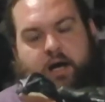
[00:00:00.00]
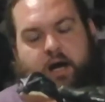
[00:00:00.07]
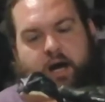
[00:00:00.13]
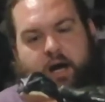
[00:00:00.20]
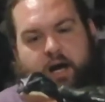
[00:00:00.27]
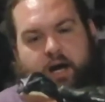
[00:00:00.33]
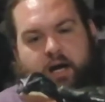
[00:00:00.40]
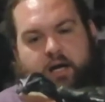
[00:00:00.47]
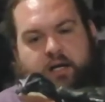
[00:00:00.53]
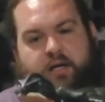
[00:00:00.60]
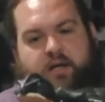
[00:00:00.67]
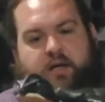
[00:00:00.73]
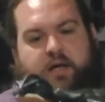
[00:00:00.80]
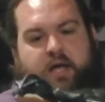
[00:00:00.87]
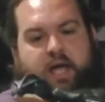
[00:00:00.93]

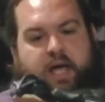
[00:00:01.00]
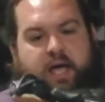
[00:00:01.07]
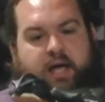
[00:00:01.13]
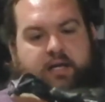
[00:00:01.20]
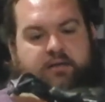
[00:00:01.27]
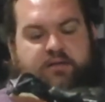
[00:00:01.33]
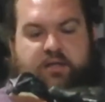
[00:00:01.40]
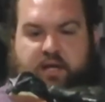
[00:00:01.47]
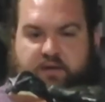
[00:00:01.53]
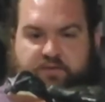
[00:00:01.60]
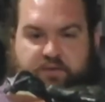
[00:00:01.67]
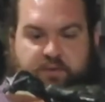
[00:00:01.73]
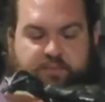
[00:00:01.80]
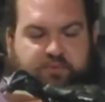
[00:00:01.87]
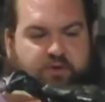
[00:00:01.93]
and to get it
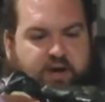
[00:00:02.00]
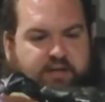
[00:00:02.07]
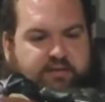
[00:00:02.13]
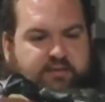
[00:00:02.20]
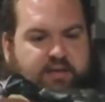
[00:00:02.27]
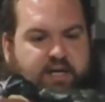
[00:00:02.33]
for the price that